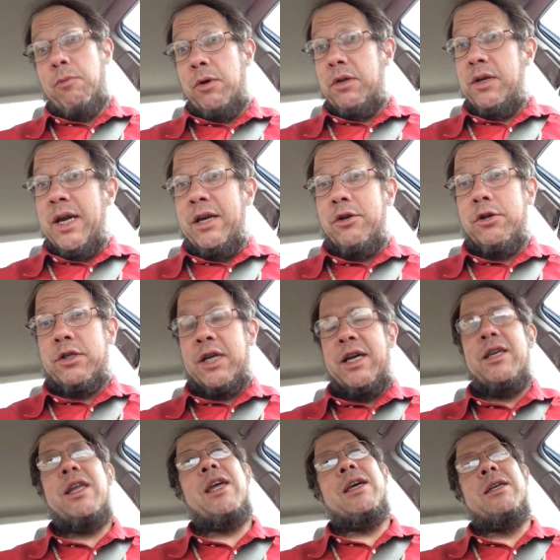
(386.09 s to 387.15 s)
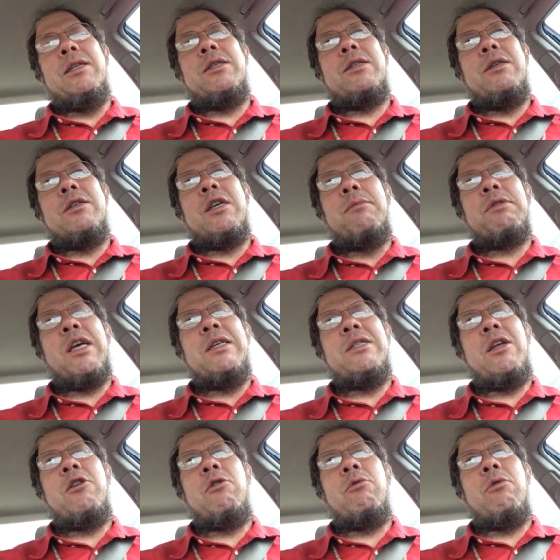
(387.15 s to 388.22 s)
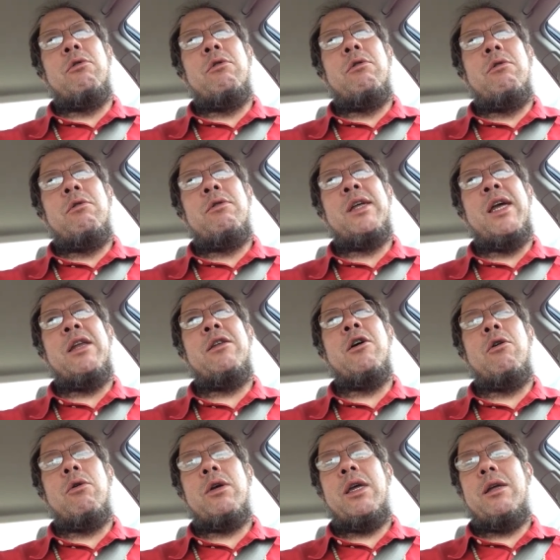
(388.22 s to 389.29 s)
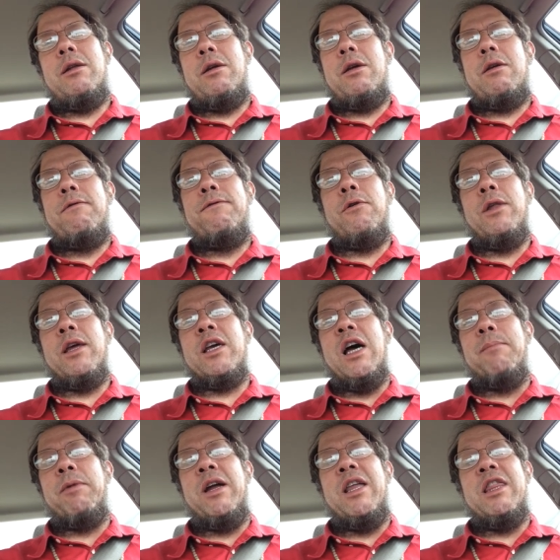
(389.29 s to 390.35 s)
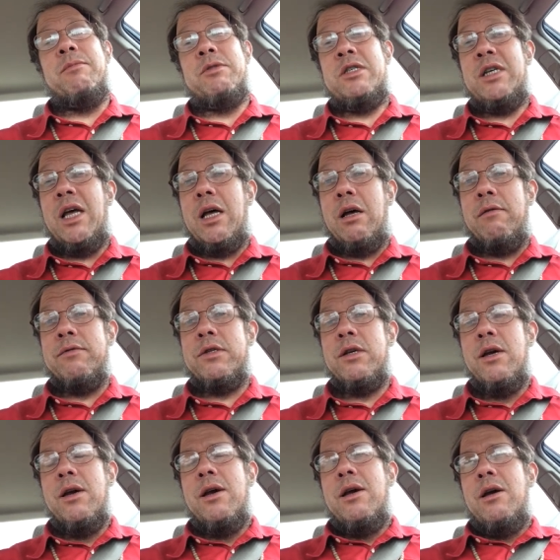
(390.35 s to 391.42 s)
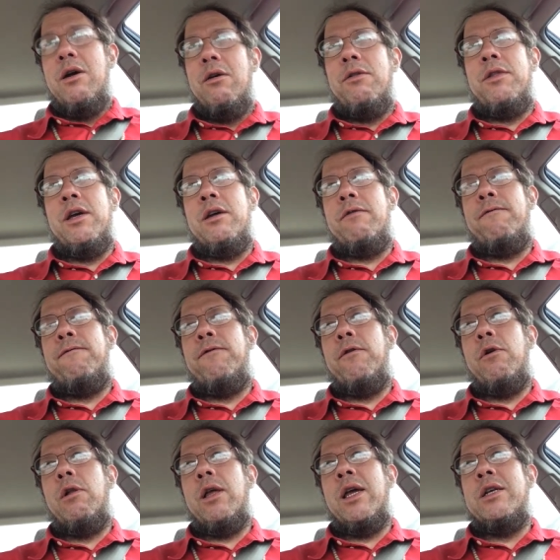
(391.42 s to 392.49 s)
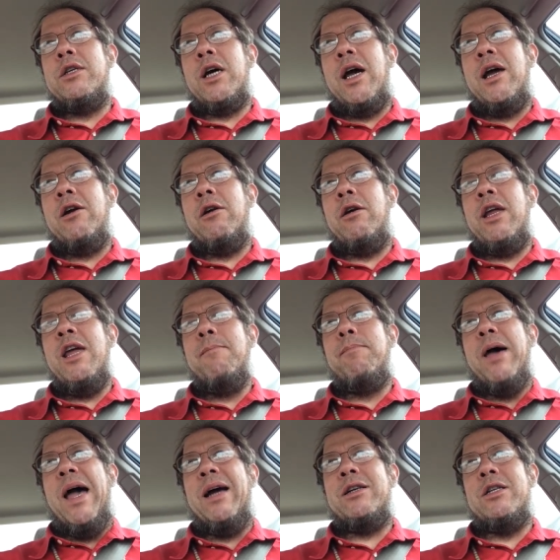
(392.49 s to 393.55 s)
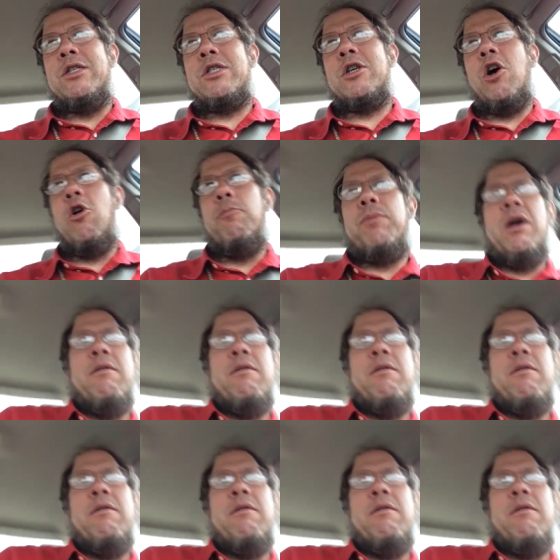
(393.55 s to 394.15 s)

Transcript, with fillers: up with dangerous ideas sometimes they don't they don't fully comprehend themselves the full entire impact and scope